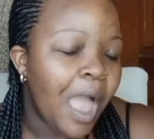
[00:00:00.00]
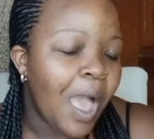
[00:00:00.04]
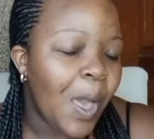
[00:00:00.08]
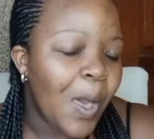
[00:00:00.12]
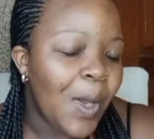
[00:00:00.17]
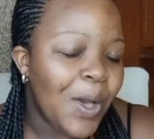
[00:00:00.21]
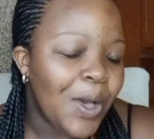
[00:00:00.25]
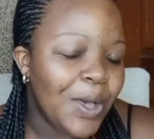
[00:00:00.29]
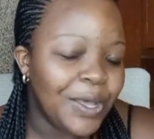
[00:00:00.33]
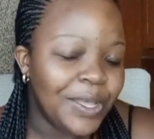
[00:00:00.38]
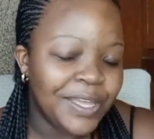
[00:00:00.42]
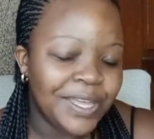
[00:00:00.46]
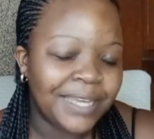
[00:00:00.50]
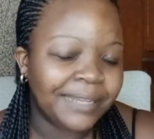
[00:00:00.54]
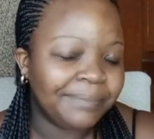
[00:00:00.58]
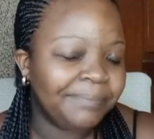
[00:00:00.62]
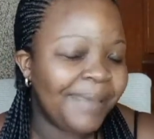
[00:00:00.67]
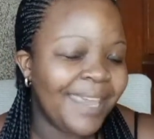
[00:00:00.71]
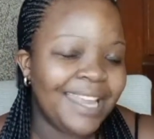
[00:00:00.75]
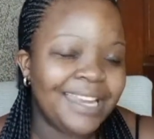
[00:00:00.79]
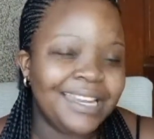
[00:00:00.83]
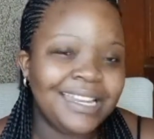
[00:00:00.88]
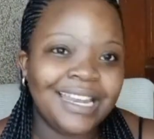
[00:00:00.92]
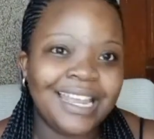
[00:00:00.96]
oh,
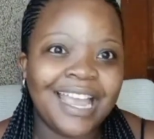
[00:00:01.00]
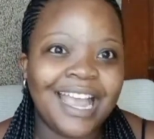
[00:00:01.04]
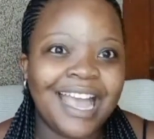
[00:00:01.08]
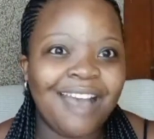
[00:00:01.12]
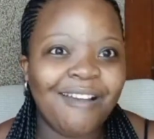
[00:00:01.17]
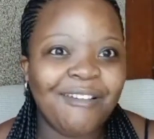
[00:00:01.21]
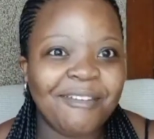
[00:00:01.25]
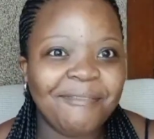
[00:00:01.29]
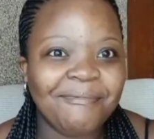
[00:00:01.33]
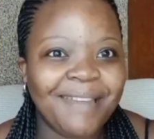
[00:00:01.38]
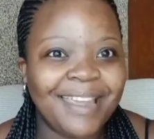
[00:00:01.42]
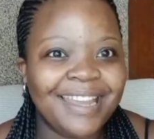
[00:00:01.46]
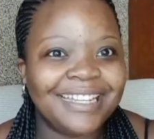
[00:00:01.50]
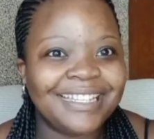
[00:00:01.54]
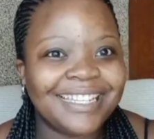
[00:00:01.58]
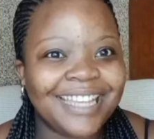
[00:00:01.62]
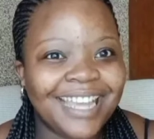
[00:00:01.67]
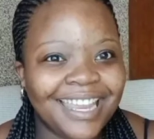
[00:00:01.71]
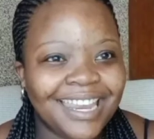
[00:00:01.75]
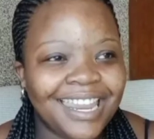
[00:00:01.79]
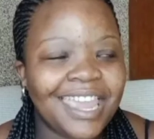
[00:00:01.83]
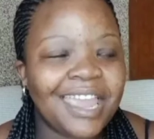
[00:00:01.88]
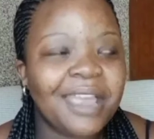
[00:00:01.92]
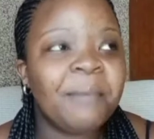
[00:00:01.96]
pelile ngawe, my
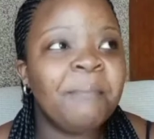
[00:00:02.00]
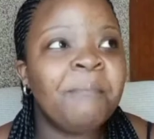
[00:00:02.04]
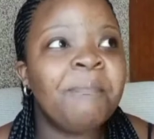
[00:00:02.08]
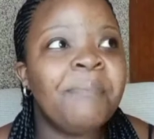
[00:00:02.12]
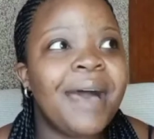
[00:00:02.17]
darling.